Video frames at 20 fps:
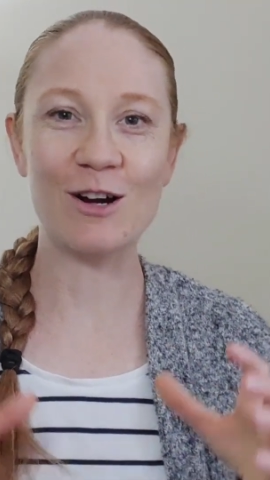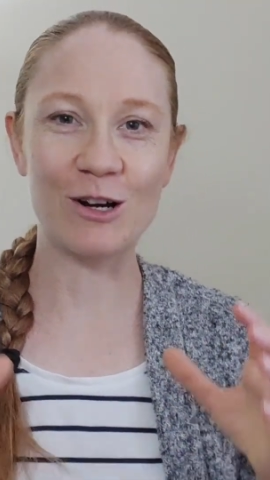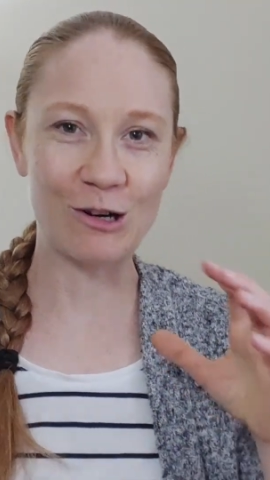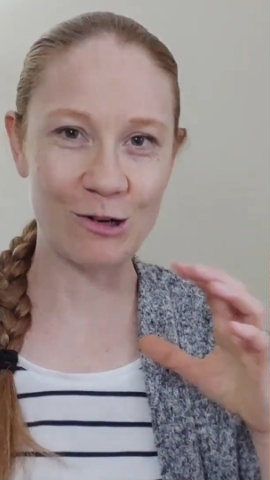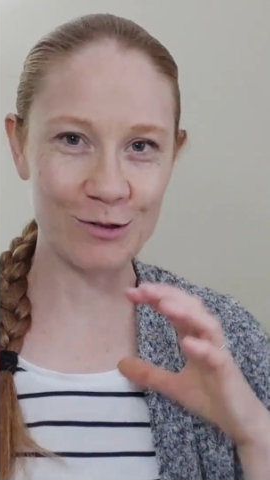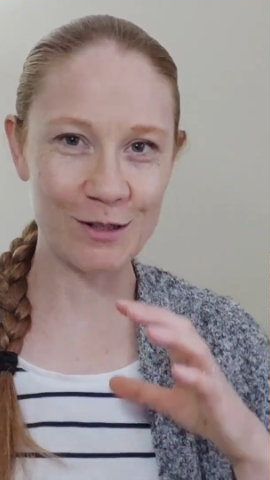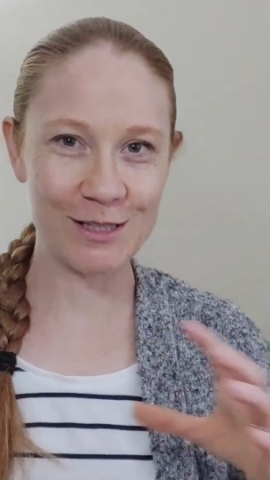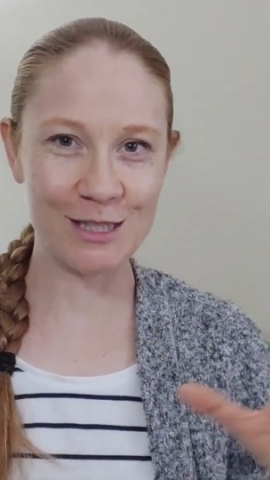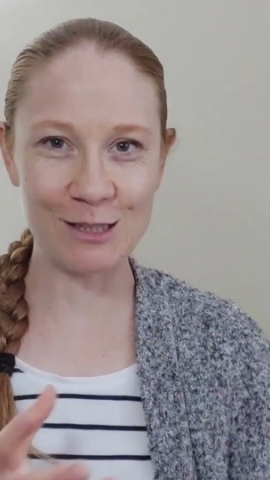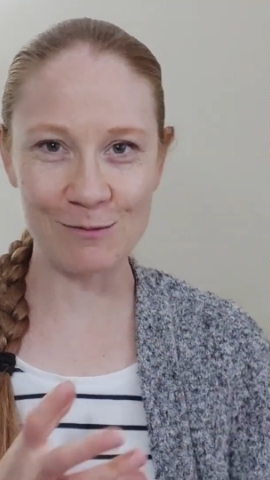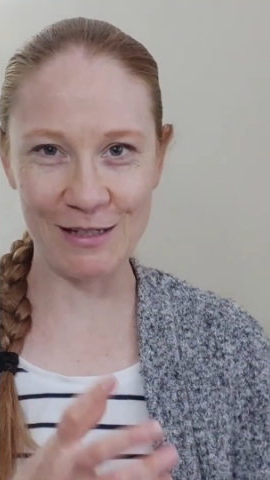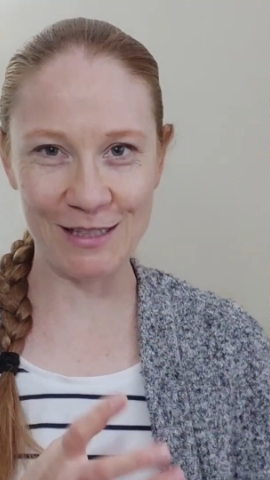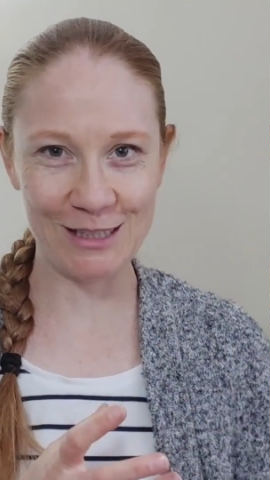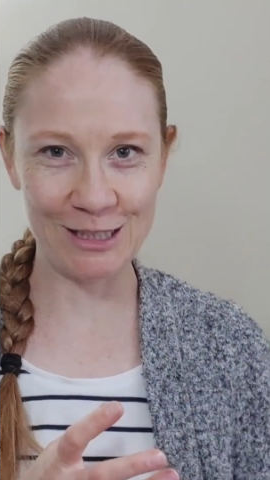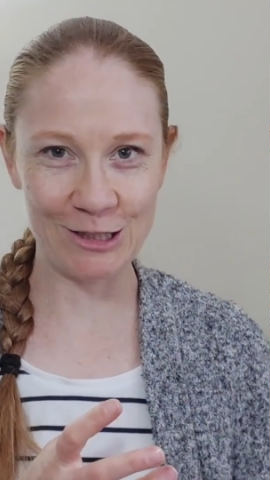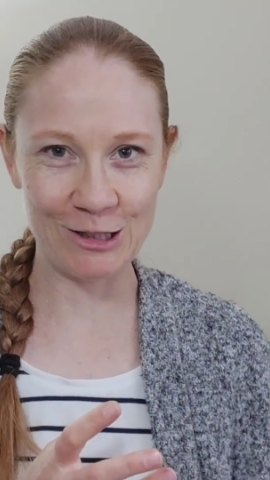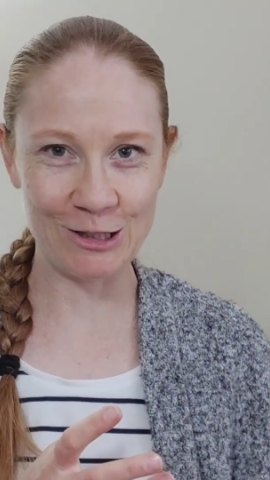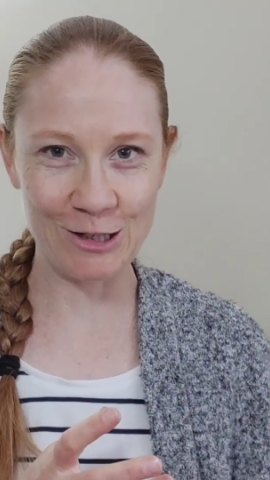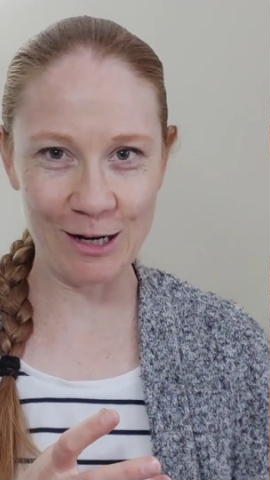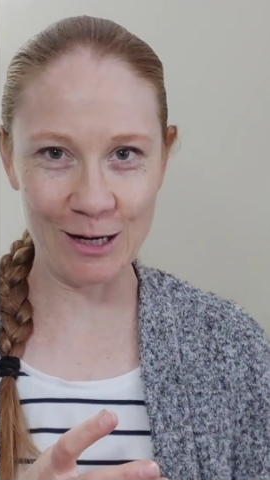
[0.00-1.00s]

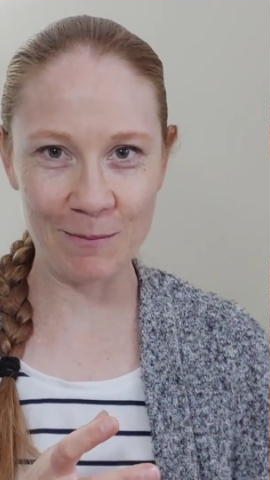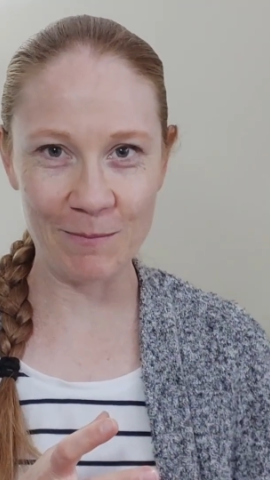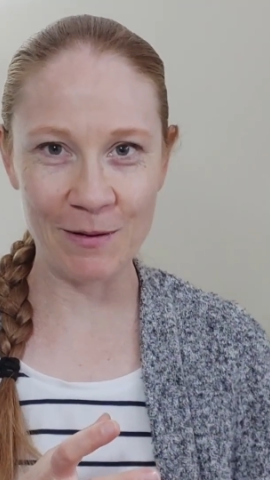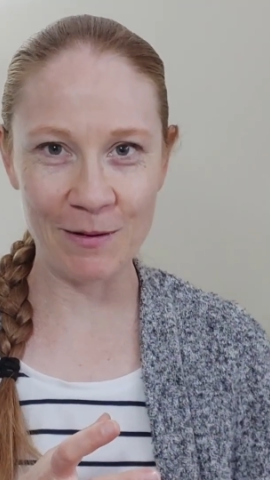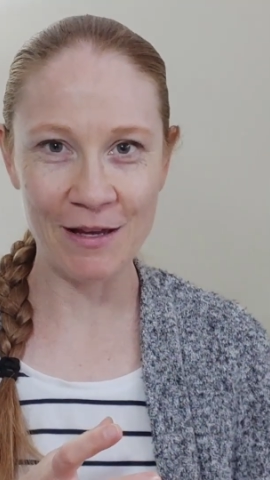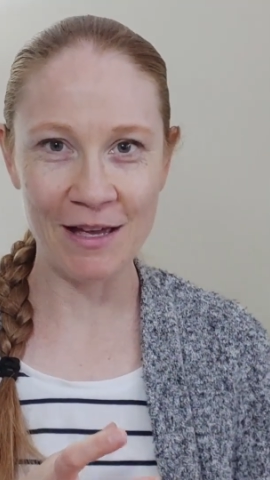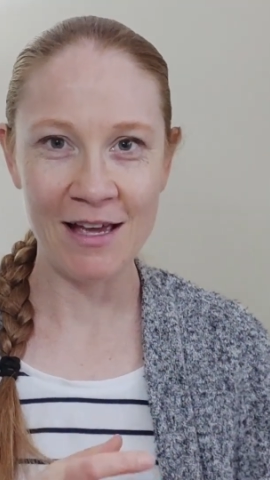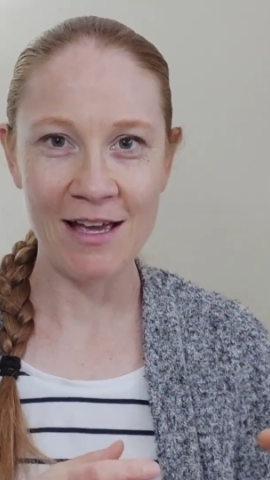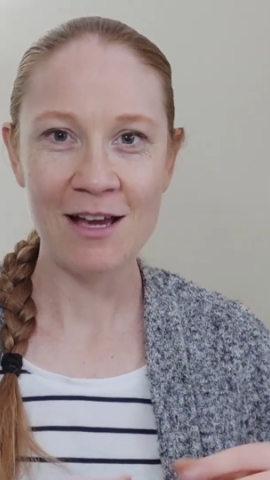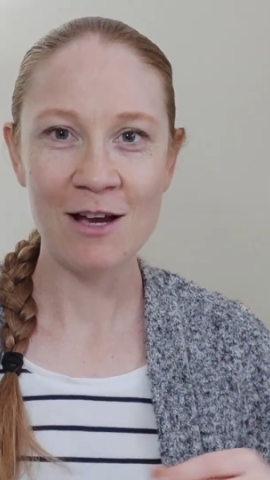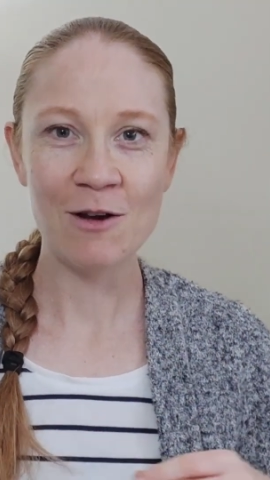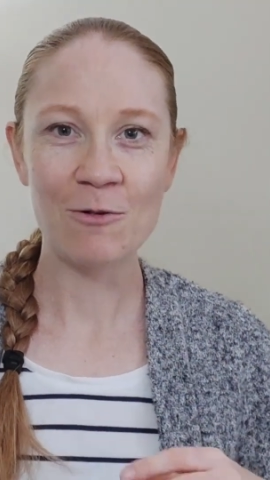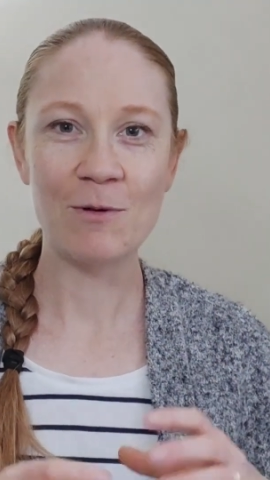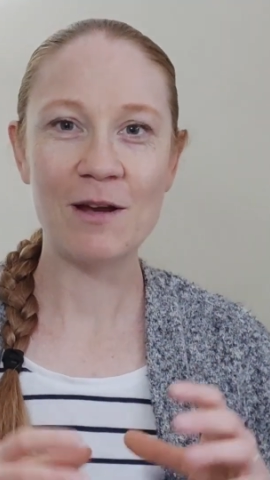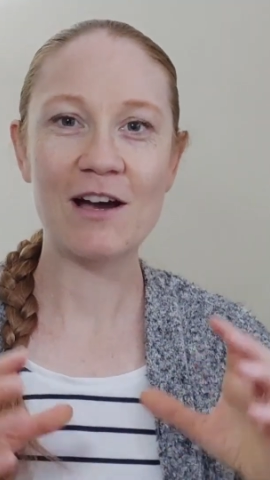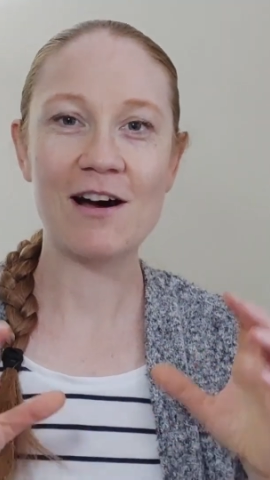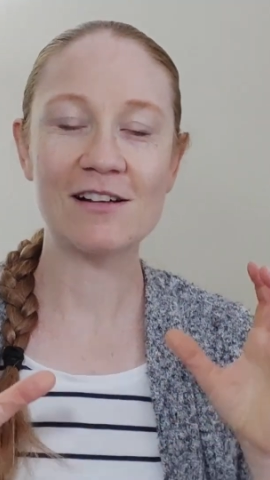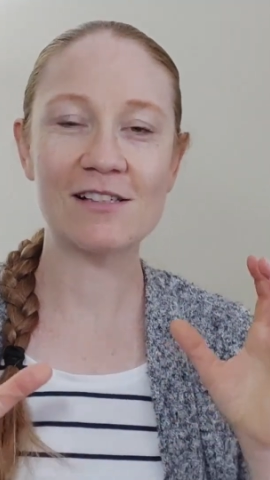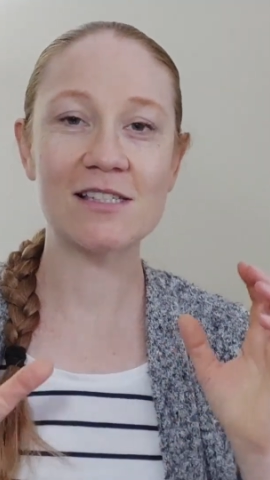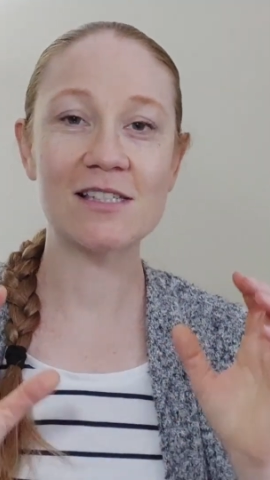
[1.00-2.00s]
Christmas trip. We
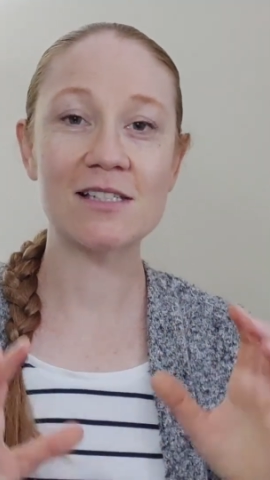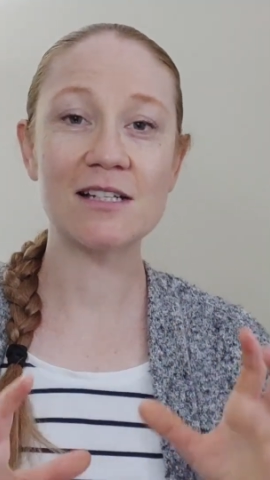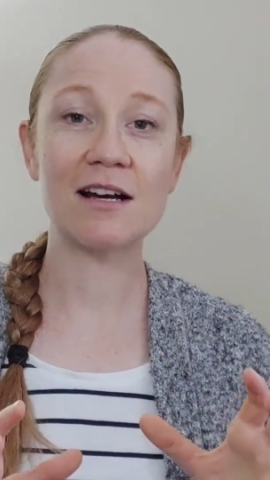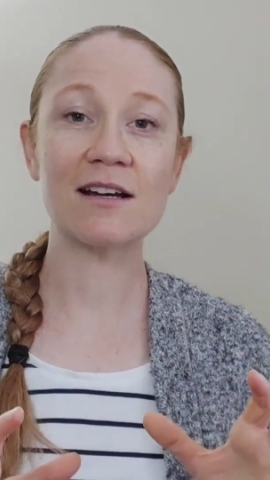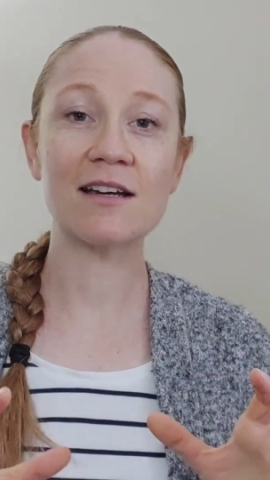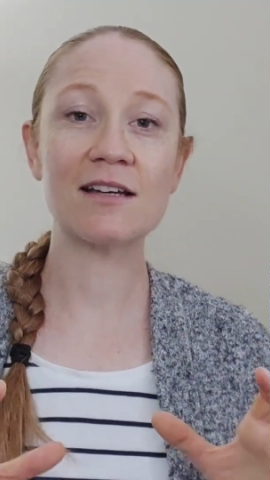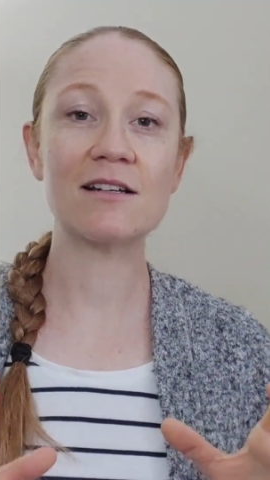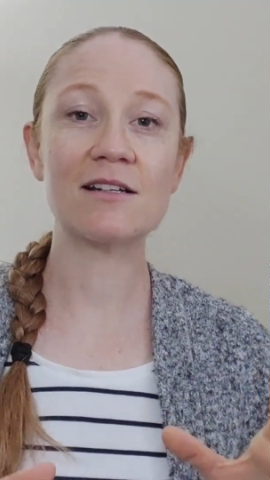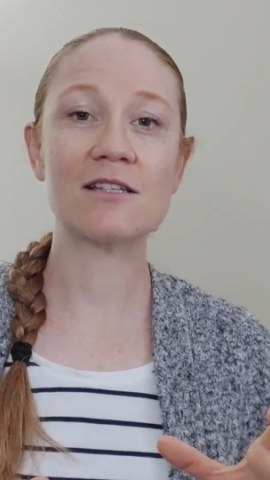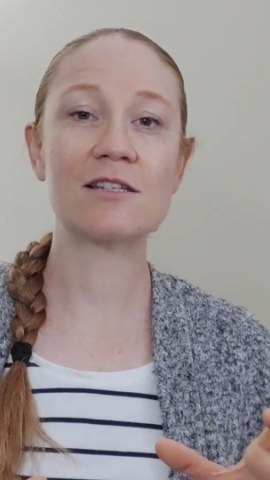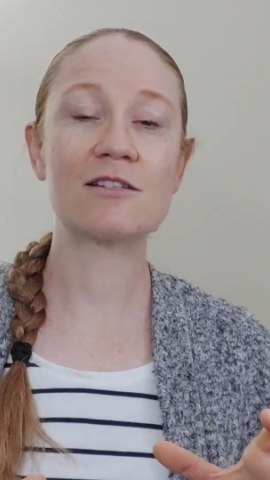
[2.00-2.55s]
got stuck in a